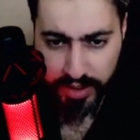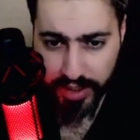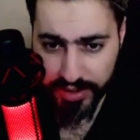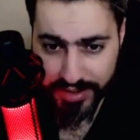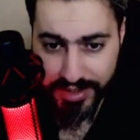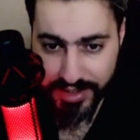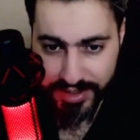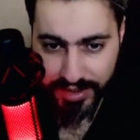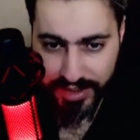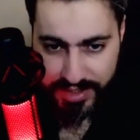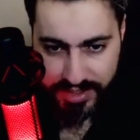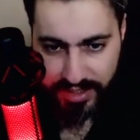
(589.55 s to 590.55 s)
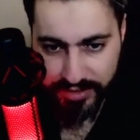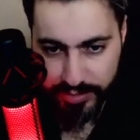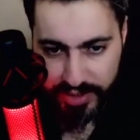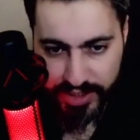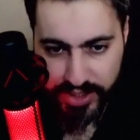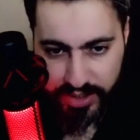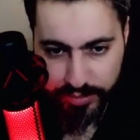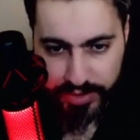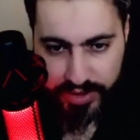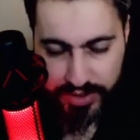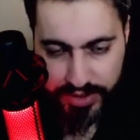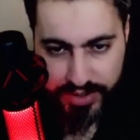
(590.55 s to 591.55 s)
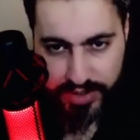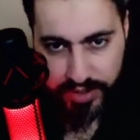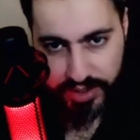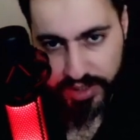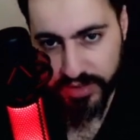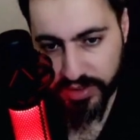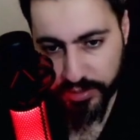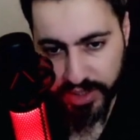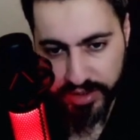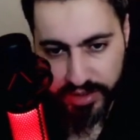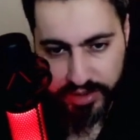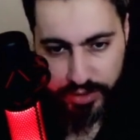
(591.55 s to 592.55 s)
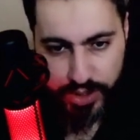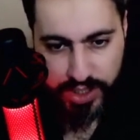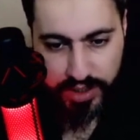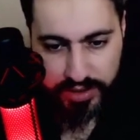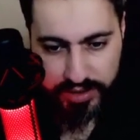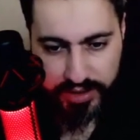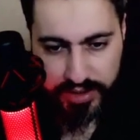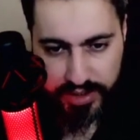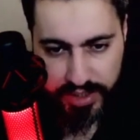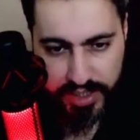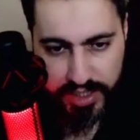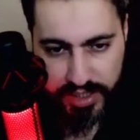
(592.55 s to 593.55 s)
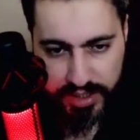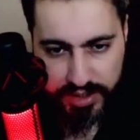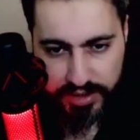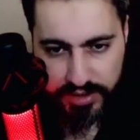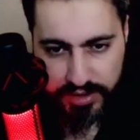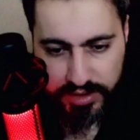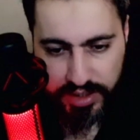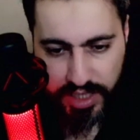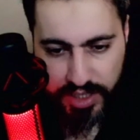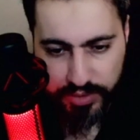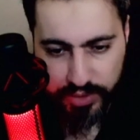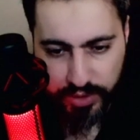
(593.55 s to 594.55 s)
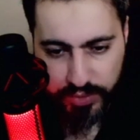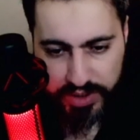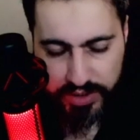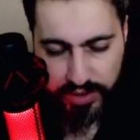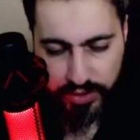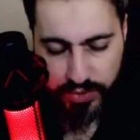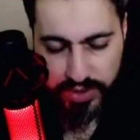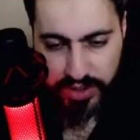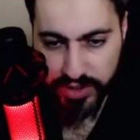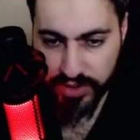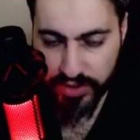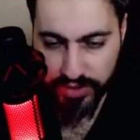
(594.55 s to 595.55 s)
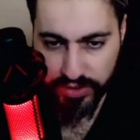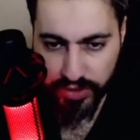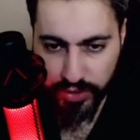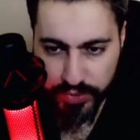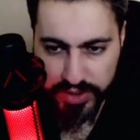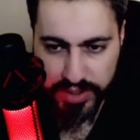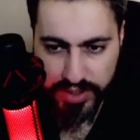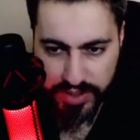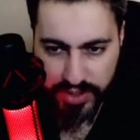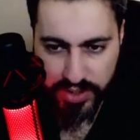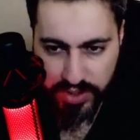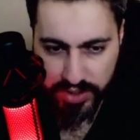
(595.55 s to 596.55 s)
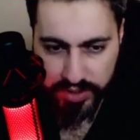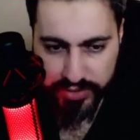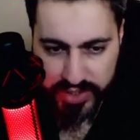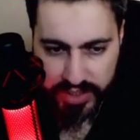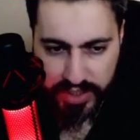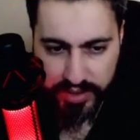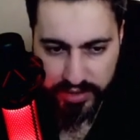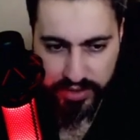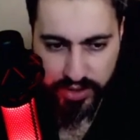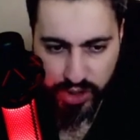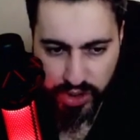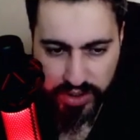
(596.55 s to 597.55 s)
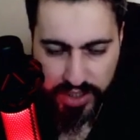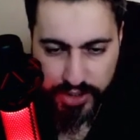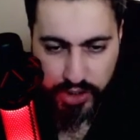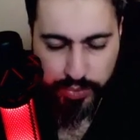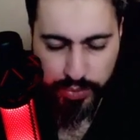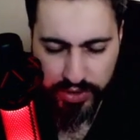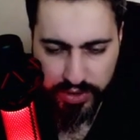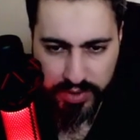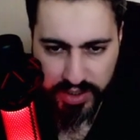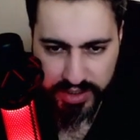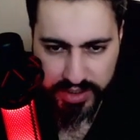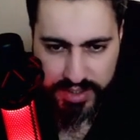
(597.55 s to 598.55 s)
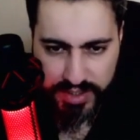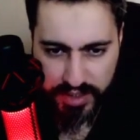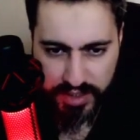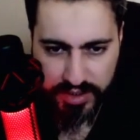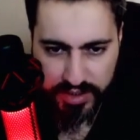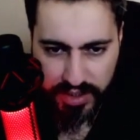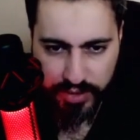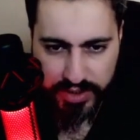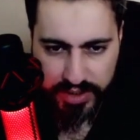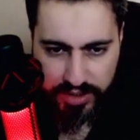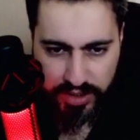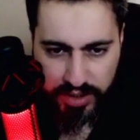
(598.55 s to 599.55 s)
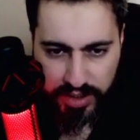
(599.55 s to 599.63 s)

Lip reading: This is still a scuffed matchup because, okay, never mind. They know shielded, and now all we need to do is just throw these surfs, and that should put them in like incinerate down range.